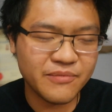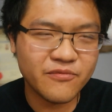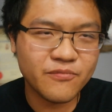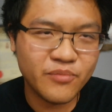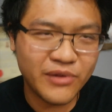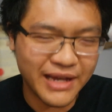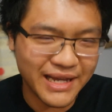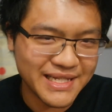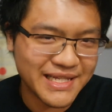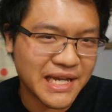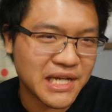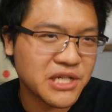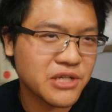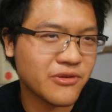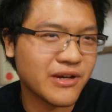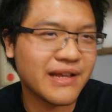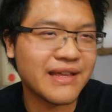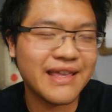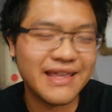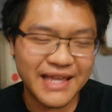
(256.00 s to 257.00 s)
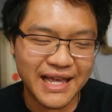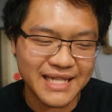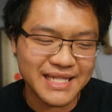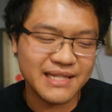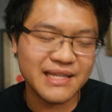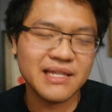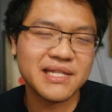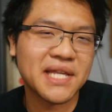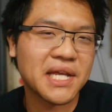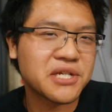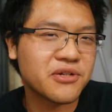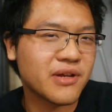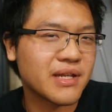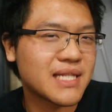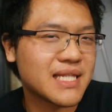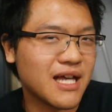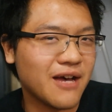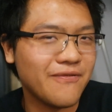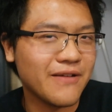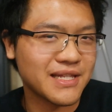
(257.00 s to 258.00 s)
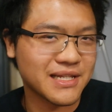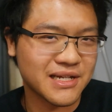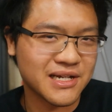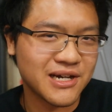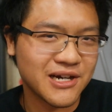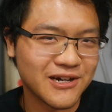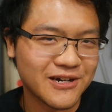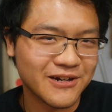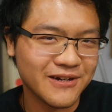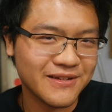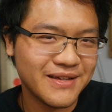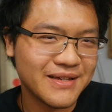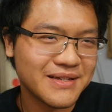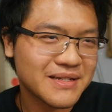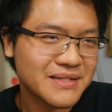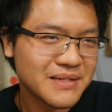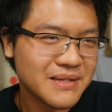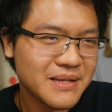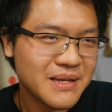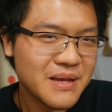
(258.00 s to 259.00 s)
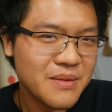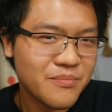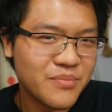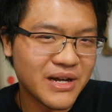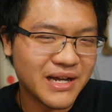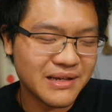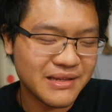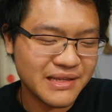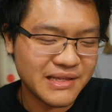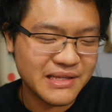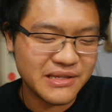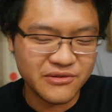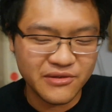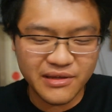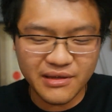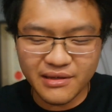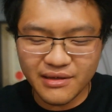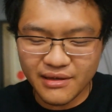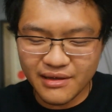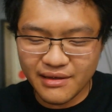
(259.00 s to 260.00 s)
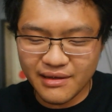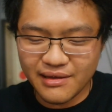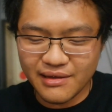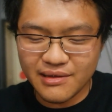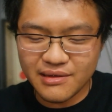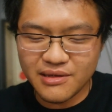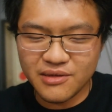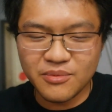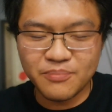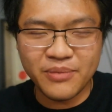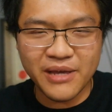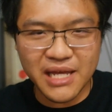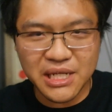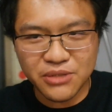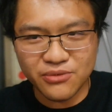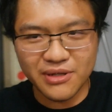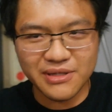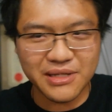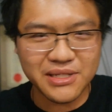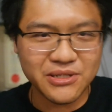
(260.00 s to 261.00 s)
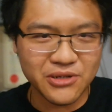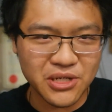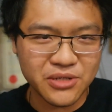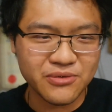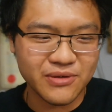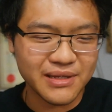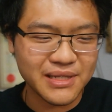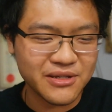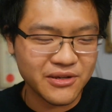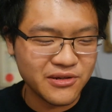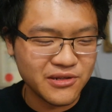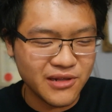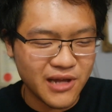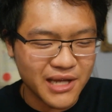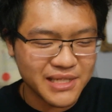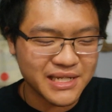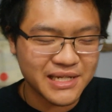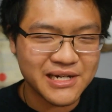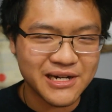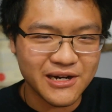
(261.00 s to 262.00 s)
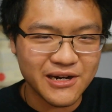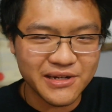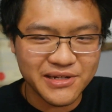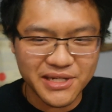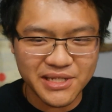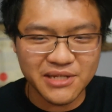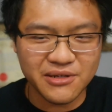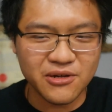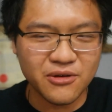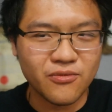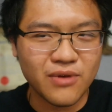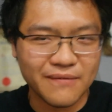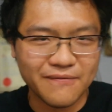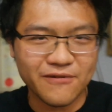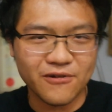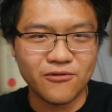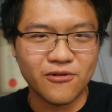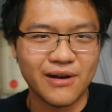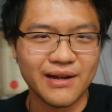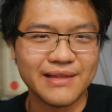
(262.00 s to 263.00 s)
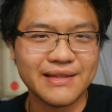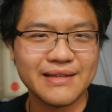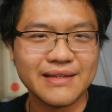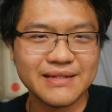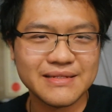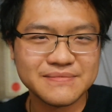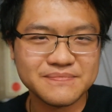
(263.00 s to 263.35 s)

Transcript: Playing Sanctuary, yes, Sanctuary itself is a card, but you pitch 1 to search 1. So you lost a card just to go 1 for 1.